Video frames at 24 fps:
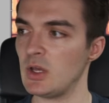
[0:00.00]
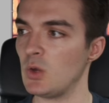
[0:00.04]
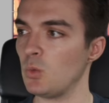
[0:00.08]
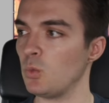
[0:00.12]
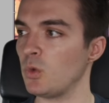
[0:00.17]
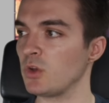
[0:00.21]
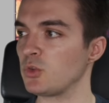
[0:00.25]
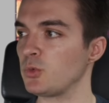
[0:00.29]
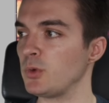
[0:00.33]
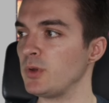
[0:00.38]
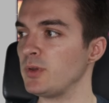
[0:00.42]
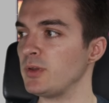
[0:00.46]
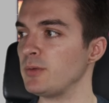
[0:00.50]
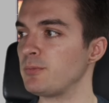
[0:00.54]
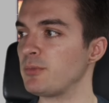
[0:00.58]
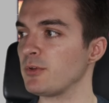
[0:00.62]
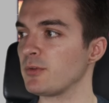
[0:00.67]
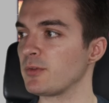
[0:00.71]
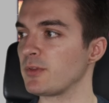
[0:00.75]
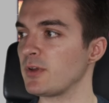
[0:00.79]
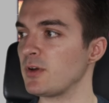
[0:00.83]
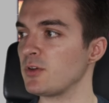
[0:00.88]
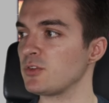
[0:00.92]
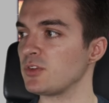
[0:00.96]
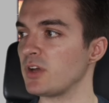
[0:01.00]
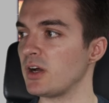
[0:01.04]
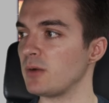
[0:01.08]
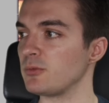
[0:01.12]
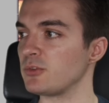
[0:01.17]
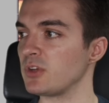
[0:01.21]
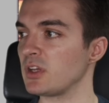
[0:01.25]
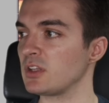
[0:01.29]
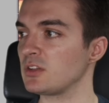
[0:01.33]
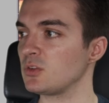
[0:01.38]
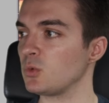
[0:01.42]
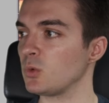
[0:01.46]
Once we loop through those
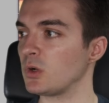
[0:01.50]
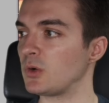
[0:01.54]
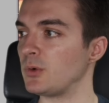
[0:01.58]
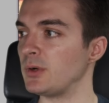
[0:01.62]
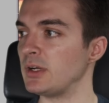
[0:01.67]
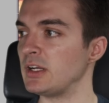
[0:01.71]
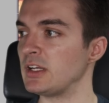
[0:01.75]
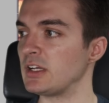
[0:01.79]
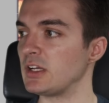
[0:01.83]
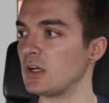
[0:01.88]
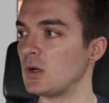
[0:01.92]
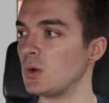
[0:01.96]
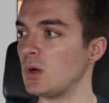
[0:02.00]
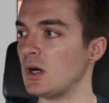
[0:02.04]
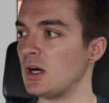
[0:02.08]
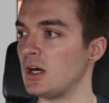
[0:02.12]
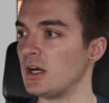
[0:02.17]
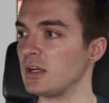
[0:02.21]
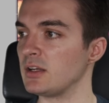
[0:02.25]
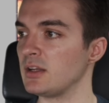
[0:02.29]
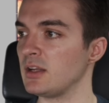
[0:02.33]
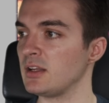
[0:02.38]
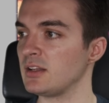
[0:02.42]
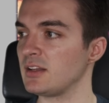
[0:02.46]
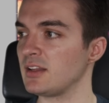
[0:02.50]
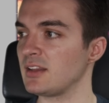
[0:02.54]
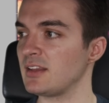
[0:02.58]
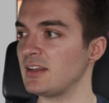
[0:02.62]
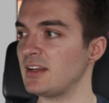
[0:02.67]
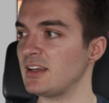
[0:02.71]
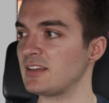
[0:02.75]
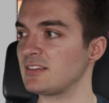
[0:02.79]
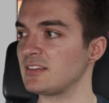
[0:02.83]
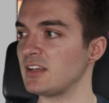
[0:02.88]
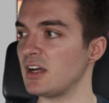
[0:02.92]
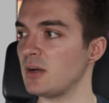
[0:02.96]
objects, we're going to go on to the
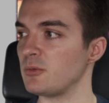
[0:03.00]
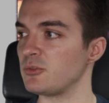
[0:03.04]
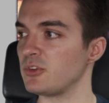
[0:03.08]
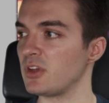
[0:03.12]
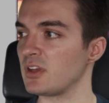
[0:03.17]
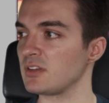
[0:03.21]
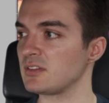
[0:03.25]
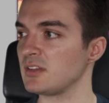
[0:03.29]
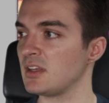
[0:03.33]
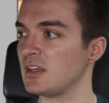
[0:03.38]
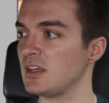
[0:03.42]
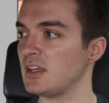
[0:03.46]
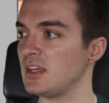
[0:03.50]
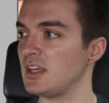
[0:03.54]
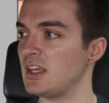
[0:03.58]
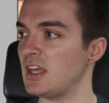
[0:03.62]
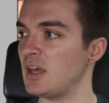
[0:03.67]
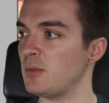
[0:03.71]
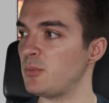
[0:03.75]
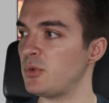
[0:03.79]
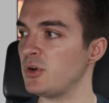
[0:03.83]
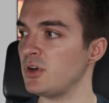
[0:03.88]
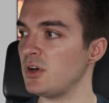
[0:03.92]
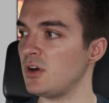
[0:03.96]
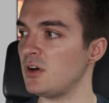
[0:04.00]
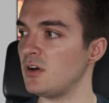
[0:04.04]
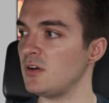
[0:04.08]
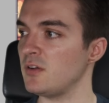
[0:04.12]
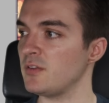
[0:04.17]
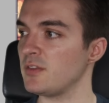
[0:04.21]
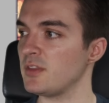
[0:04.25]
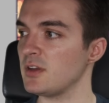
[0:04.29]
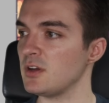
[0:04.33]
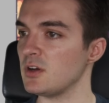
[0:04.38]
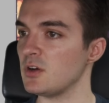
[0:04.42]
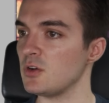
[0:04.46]
next objects and put all
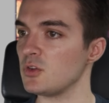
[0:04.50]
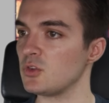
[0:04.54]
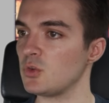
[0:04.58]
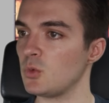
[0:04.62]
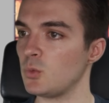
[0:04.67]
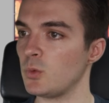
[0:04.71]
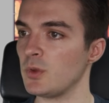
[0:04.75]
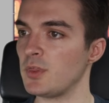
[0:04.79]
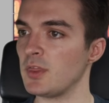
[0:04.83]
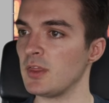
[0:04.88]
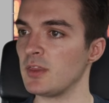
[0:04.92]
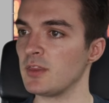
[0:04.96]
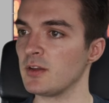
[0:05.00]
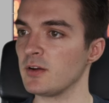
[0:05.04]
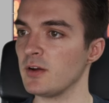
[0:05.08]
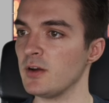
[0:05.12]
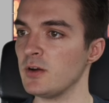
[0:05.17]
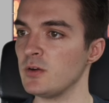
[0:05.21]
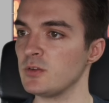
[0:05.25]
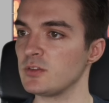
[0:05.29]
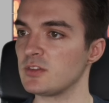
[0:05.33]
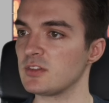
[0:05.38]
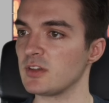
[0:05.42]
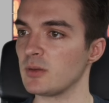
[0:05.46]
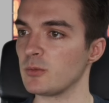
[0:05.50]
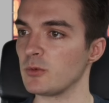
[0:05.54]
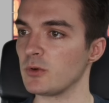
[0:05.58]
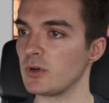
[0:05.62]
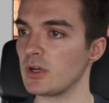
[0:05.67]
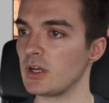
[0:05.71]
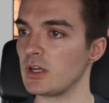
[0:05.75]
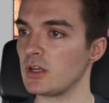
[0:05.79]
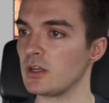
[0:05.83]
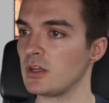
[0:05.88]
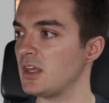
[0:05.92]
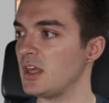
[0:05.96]
of those within their own
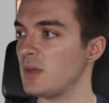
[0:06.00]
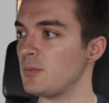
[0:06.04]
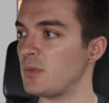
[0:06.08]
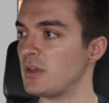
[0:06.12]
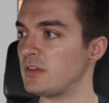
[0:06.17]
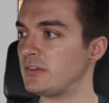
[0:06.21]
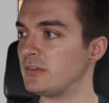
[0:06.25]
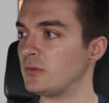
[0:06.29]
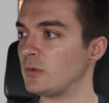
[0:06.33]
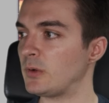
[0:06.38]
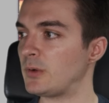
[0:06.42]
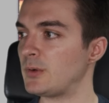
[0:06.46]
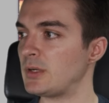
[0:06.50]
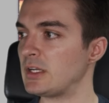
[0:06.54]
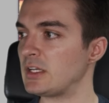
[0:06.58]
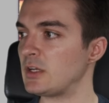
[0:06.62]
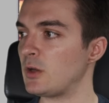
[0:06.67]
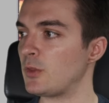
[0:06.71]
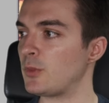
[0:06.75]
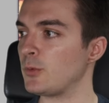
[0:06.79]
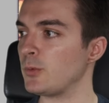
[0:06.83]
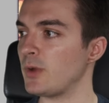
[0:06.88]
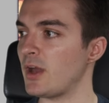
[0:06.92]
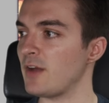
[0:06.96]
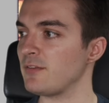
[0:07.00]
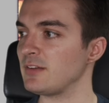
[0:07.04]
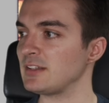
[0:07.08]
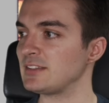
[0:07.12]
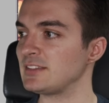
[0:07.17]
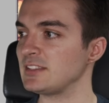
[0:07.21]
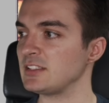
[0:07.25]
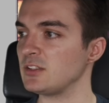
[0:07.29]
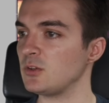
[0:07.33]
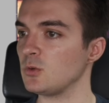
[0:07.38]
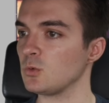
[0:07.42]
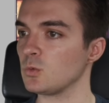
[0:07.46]
subarray. Basically, we're going to go through every
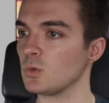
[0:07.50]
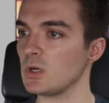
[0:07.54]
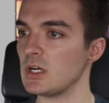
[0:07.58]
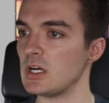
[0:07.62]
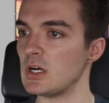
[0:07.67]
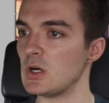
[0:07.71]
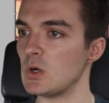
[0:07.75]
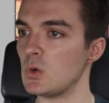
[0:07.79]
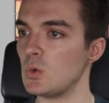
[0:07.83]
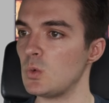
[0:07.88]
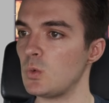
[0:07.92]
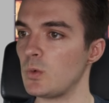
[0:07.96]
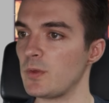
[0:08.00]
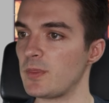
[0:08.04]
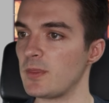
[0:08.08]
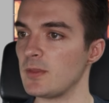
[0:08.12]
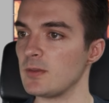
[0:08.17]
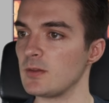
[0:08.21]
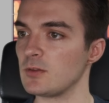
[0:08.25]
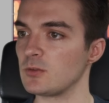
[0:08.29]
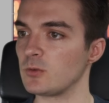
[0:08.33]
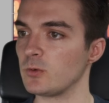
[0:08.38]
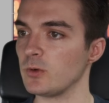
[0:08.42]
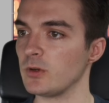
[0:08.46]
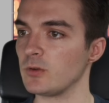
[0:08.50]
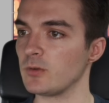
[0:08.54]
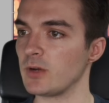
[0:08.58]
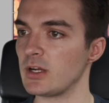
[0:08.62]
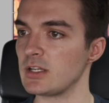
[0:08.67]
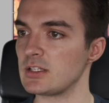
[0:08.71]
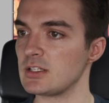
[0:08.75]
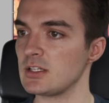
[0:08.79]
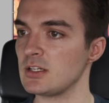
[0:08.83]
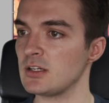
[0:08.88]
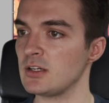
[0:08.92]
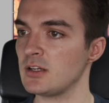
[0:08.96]
single row within this grid
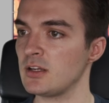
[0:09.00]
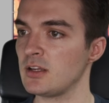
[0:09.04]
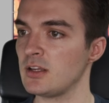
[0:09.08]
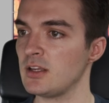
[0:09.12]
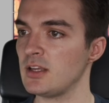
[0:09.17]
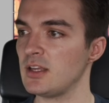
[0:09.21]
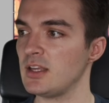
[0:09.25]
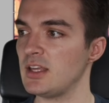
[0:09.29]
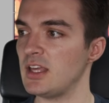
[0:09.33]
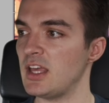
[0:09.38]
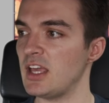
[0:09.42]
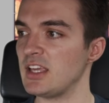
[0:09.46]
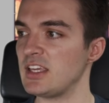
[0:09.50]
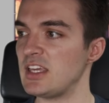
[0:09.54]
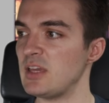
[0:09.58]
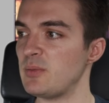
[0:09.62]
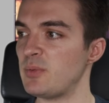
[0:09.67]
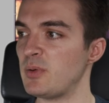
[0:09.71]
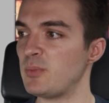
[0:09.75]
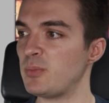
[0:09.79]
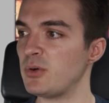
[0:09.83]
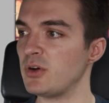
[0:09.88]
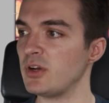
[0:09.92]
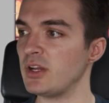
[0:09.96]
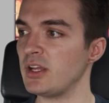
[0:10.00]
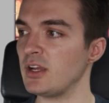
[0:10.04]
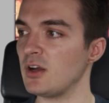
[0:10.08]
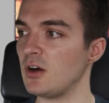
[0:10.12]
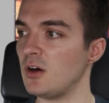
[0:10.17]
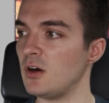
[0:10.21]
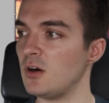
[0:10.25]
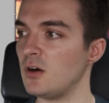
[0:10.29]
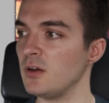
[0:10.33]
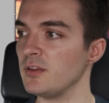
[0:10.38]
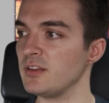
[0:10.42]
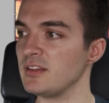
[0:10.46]
right here and keep putting
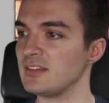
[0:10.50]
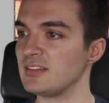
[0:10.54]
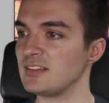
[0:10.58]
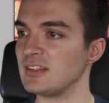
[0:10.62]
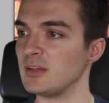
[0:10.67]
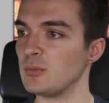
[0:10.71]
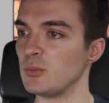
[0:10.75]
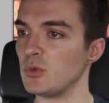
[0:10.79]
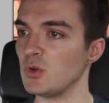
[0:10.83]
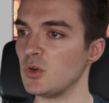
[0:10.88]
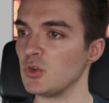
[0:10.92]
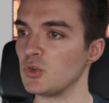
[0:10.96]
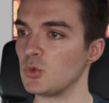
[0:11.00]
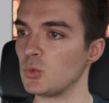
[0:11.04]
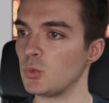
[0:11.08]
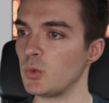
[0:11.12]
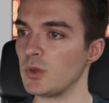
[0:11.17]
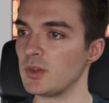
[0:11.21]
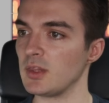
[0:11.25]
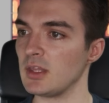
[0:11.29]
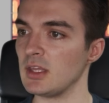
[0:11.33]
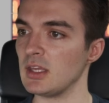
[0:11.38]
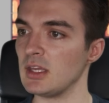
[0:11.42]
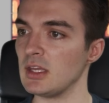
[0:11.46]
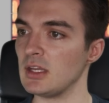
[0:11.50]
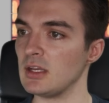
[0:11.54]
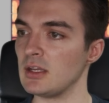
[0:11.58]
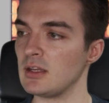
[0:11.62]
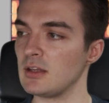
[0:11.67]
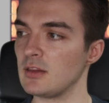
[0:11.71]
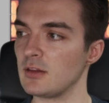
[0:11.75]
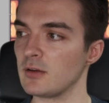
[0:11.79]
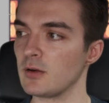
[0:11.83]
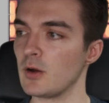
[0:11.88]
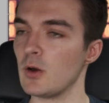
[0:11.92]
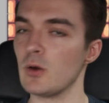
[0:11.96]
all these symbols within
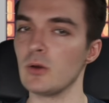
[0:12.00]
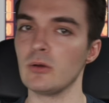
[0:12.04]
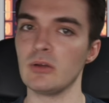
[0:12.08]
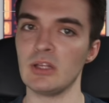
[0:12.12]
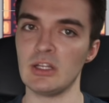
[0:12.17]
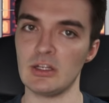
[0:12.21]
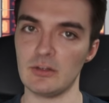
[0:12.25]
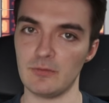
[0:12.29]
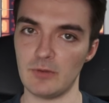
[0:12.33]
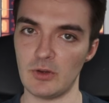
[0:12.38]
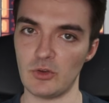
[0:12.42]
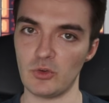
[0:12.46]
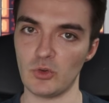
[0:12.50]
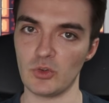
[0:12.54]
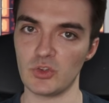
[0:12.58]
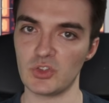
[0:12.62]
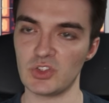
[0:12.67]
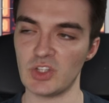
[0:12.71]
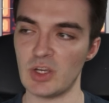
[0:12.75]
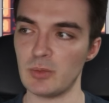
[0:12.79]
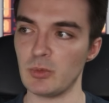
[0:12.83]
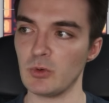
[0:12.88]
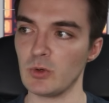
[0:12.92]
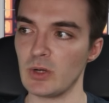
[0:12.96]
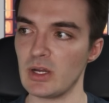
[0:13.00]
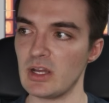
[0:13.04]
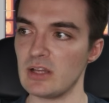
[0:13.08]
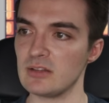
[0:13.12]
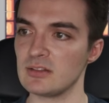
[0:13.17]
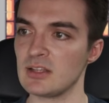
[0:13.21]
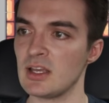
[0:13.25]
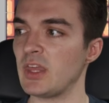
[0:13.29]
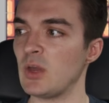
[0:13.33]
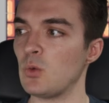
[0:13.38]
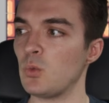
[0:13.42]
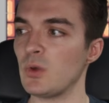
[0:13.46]
their own individual
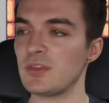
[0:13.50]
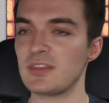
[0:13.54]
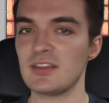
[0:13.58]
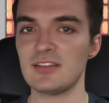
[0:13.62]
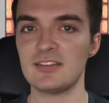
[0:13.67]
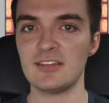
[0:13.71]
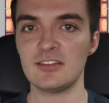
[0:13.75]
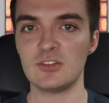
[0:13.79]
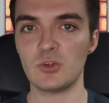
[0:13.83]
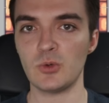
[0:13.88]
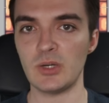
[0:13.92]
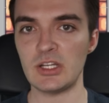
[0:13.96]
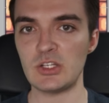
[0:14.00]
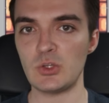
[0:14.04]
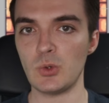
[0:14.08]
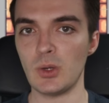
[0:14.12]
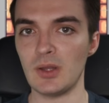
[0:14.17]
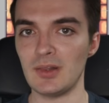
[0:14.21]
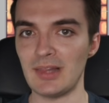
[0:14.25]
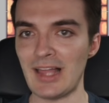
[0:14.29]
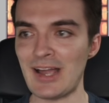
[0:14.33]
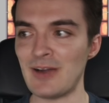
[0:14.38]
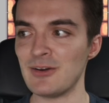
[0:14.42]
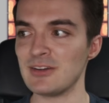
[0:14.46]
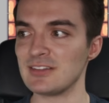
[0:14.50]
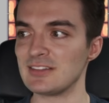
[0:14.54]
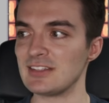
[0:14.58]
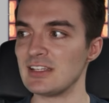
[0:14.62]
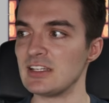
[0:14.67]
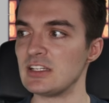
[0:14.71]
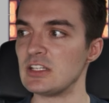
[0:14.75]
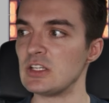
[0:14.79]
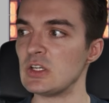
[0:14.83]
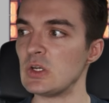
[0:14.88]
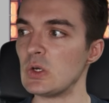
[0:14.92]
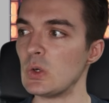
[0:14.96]
subarrays. And what this is going to allow us to
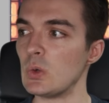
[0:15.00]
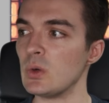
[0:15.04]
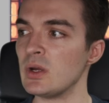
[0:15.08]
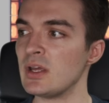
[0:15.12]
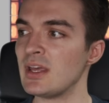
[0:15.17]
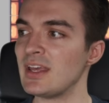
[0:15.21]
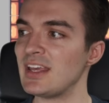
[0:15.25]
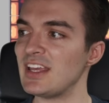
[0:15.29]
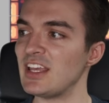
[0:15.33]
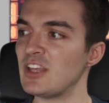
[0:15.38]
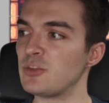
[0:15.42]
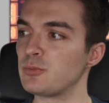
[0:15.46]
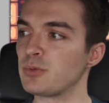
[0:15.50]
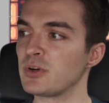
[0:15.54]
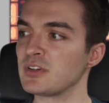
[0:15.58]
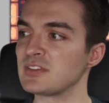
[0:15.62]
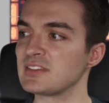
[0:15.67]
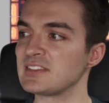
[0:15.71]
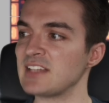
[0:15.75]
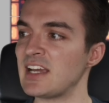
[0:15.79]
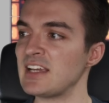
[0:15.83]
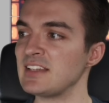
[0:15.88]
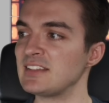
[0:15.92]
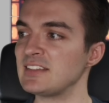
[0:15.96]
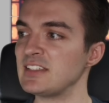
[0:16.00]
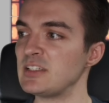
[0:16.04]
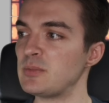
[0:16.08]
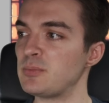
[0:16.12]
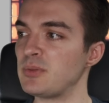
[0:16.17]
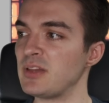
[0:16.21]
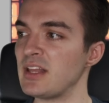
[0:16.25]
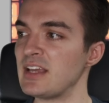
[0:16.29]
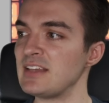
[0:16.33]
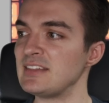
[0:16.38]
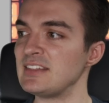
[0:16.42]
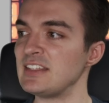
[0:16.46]
do is precisely
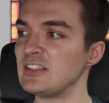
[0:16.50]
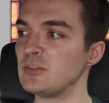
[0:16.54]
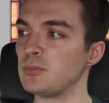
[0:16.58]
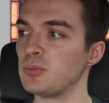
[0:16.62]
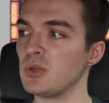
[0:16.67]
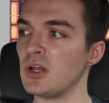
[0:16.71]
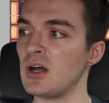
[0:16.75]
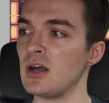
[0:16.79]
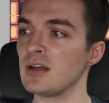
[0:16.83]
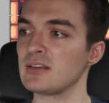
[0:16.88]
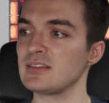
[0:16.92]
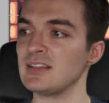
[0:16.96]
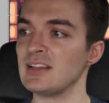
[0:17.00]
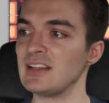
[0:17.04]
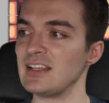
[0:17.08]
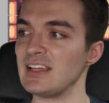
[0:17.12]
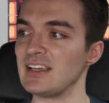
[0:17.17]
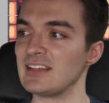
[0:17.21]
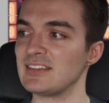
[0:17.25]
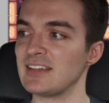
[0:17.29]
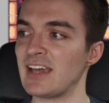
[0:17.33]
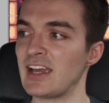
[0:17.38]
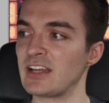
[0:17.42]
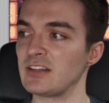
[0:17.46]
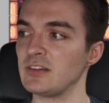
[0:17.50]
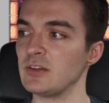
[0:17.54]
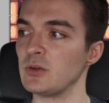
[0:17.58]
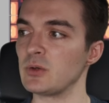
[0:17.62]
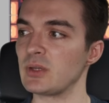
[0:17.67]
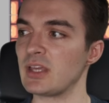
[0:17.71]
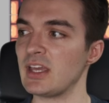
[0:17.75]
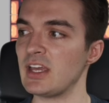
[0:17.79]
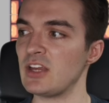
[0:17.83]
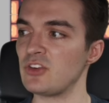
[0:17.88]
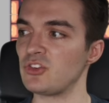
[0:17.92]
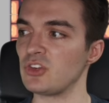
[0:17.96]
place these blocks in the exact
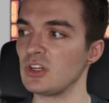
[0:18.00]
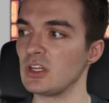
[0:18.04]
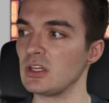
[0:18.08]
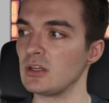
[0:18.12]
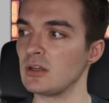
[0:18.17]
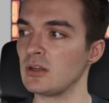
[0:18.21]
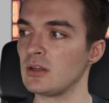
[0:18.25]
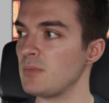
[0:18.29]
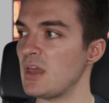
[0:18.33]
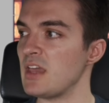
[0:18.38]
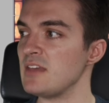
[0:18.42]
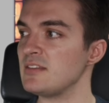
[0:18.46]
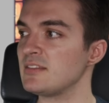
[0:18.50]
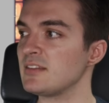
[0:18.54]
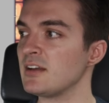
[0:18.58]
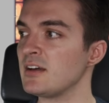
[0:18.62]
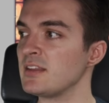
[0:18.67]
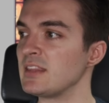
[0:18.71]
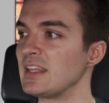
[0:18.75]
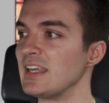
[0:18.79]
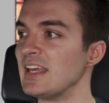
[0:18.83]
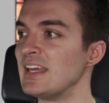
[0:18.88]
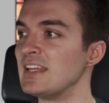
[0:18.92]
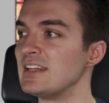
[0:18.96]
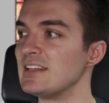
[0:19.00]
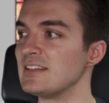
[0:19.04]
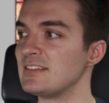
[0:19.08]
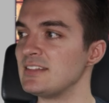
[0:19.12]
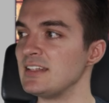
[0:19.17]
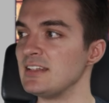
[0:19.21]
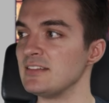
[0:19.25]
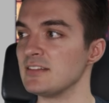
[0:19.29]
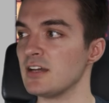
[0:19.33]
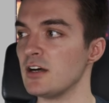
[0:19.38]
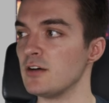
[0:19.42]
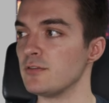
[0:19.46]
location based on the
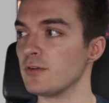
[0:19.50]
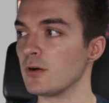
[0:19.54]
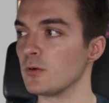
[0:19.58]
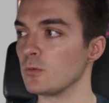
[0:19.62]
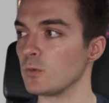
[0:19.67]
indices of our